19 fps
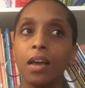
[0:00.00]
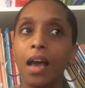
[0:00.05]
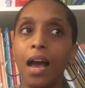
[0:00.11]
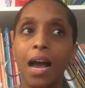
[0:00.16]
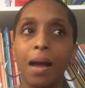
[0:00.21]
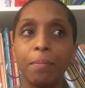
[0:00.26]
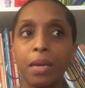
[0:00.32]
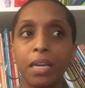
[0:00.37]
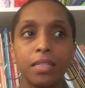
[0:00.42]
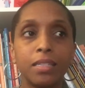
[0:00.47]

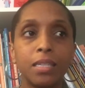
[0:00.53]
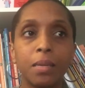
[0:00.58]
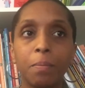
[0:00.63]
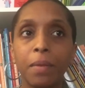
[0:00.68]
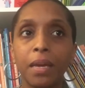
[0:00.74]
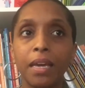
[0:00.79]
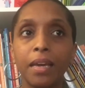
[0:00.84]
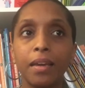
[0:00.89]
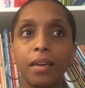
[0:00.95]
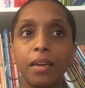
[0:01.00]
I mean, to
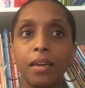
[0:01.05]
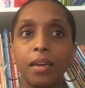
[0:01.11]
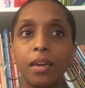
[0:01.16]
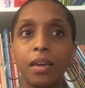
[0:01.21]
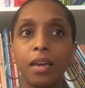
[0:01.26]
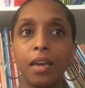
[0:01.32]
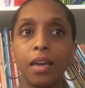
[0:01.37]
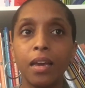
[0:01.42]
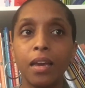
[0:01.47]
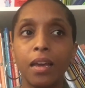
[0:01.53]
me,
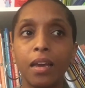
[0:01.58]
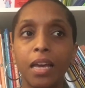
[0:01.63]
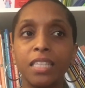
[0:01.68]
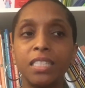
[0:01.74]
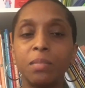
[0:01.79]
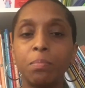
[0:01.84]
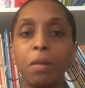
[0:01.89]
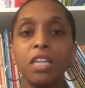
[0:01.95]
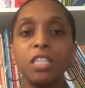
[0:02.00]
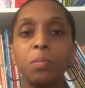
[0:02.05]

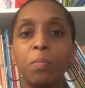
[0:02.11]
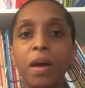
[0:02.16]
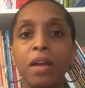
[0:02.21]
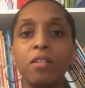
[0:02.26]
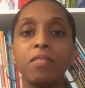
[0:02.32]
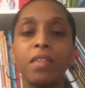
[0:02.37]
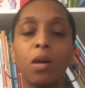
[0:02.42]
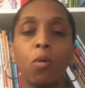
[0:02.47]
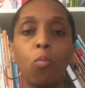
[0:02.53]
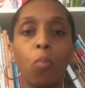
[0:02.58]
it's much
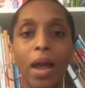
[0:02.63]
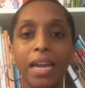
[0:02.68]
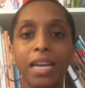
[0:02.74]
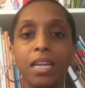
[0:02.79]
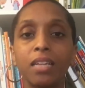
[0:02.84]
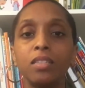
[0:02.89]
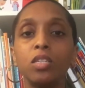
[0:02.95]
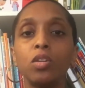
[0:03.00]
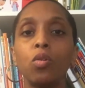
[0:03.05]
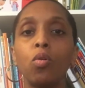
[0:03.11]
better than
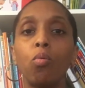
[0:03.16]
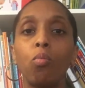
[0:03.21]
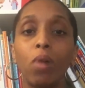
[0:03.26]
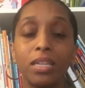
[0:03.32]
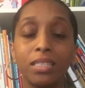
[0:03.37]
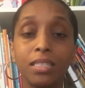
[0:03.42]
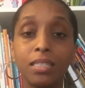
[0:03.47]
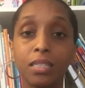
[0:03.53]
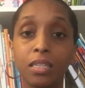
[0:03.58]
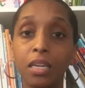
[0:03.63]
waiting till
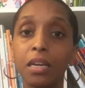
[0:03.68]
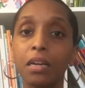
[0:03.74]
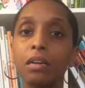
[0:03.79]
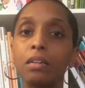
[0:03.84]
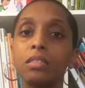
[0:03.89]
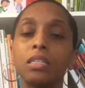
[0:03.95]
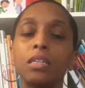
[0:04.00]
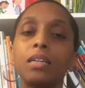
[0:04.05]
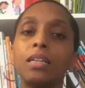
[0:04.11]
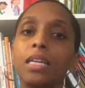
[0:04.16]
once a year
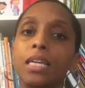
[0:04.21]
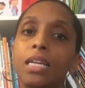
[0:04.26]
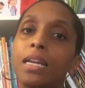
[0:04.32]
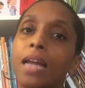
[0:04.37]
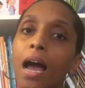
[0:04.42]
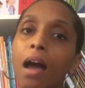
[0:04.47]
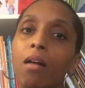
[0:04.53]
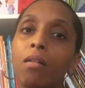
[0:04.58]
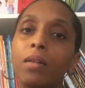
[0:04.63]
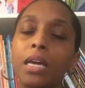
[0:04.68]
to clean it
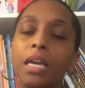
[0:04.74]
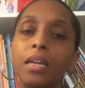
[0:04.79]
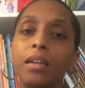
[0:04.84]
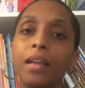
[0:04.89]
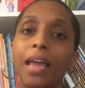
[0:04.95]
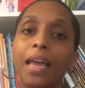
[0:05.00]
out.